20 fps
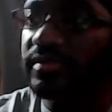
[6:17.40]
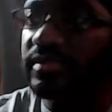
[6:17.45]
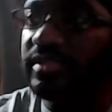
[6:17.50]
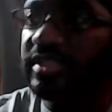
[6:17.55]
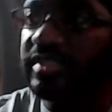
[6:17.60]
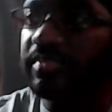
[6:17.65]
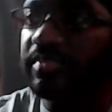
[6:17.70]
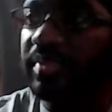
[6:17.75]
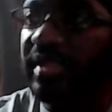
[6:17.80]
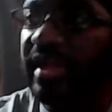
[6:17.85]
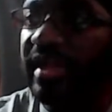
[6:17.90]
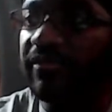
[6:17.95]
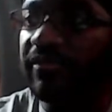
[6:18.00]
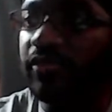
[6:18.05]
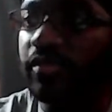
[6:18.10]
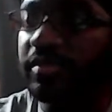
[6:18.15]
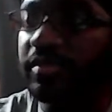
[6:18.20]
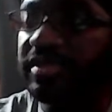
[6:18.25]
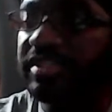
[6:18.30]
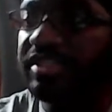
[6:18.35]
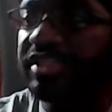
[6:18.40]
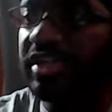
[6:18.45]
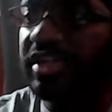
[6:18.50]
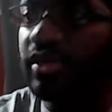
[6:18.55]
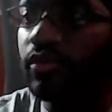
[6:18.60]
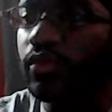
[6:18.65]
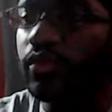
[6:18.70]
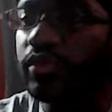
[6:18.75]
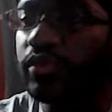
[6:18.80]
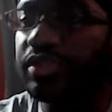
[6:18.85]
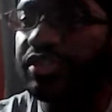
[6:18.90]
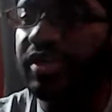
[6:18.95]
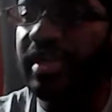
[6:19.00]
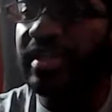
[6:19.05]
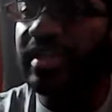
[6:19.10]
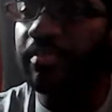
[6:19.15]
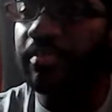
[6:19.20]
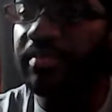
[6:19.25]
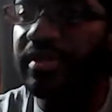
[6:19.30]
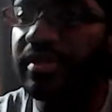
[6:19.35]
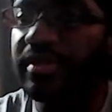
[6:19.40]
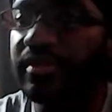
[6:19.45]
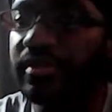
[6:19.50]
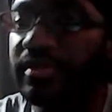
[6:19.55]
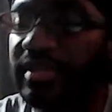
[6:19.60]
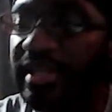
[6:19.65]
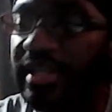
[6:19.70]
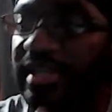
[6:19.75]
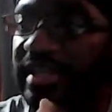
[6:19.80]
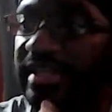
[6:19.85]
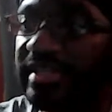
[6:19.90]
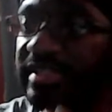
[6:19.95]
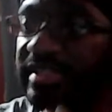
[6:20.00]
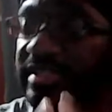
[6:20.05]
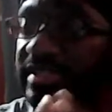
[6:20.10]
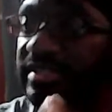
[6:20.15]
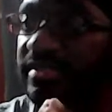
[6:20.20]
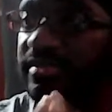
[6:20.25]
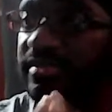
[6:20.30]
this platform, this channel, what we're trying to build again is